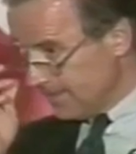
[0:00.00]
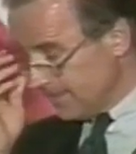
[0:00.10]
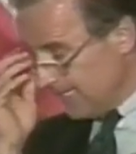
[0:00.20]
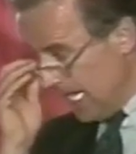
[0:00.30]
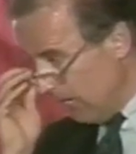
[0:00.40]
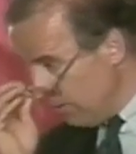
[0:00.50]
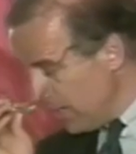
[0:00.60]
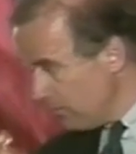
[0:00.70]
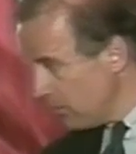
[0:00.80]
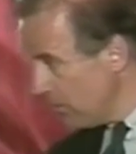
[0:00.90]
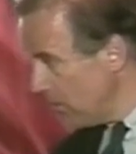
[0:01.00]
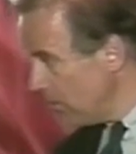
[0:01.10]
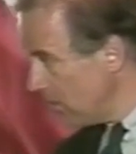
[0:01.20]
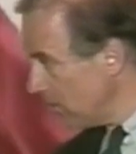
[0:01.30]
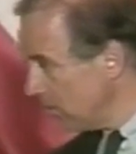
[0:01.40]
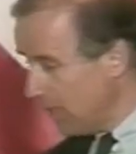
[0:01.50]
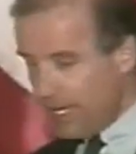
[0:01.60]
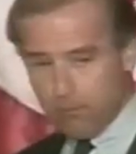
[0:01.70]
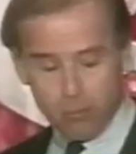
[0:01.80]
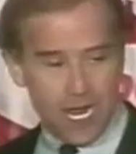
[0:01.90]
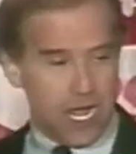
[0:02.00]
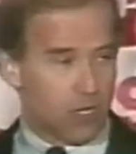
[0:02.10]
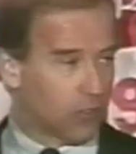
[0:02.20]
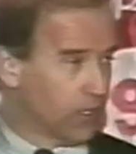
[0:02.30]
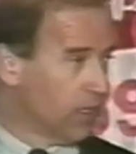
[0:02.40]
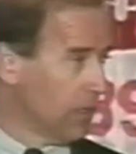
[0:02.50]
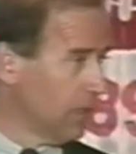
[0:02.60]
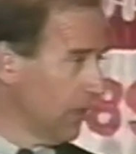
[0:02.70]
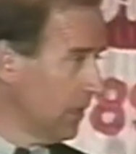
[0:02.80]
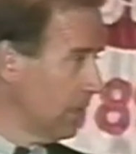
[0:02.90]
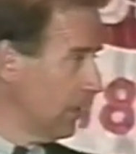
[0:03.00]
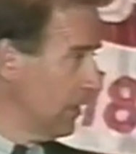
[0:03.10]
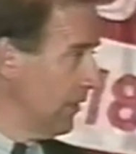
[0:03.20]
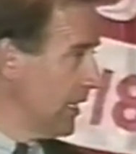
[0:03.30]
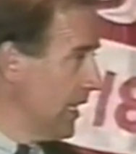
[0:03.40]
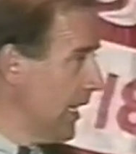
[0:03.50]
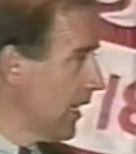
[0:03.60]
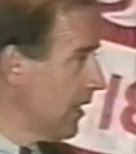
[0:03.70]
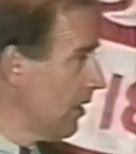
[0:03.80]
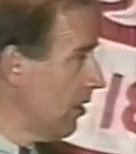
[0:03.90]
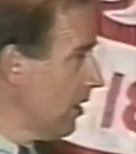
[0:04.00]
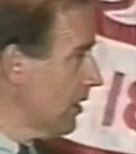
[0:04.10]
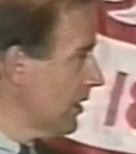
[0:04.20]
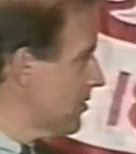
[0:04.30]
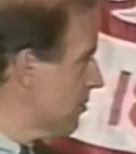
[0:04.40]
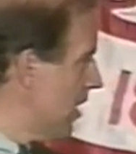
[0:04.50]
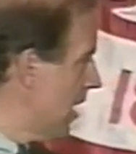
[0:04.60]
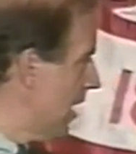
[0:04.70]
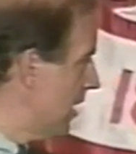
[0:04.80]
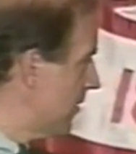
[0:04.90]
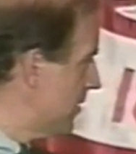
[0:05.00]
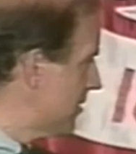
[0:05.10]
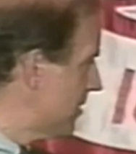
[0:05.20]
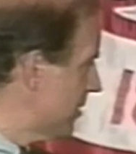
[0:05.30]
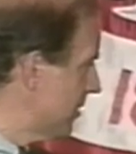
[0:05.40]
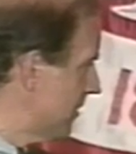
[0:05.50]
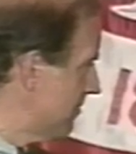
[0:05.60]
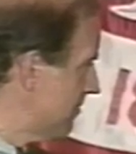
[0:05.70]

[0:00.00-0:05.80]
how would he rule on Brown, the ink hardly dry on the decision.